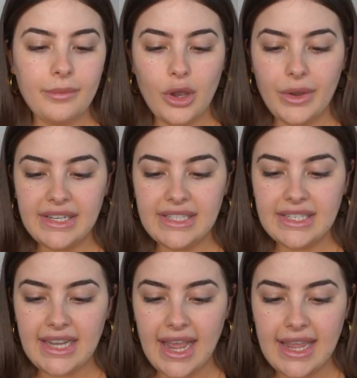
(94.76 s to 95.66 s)
I'm going
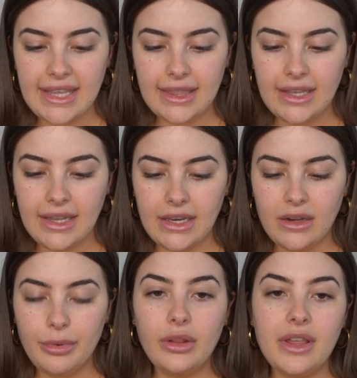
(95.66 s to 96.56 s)
to take the
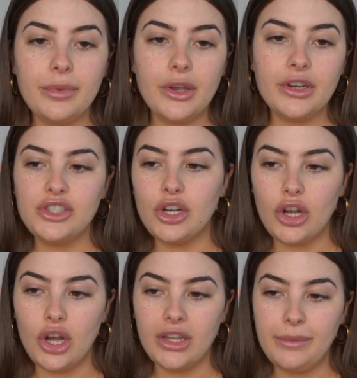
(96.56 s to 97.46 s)
Napoleon Perdis
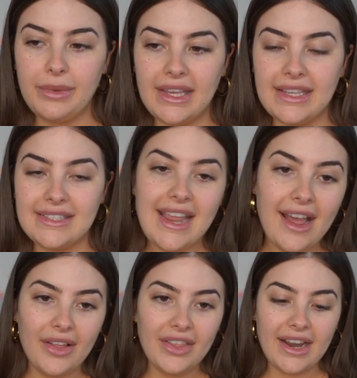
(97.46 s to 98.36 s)
Chocoholic, because
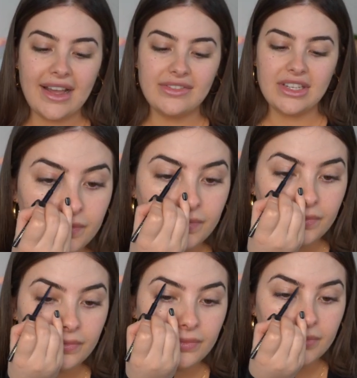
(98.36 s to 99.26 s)
now that I have dark
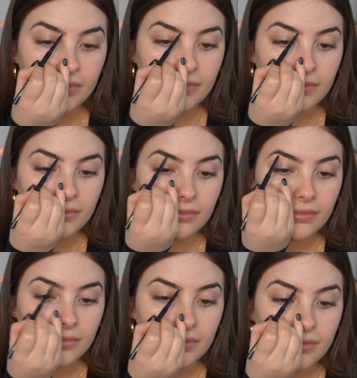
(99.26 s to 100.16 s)
hair, I can
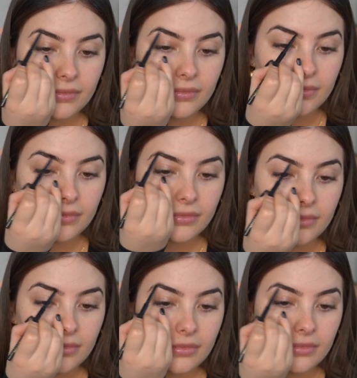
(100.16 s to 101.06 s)
actually use this
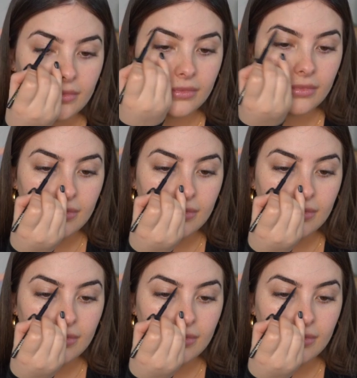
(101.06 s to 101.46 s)
darker pencil.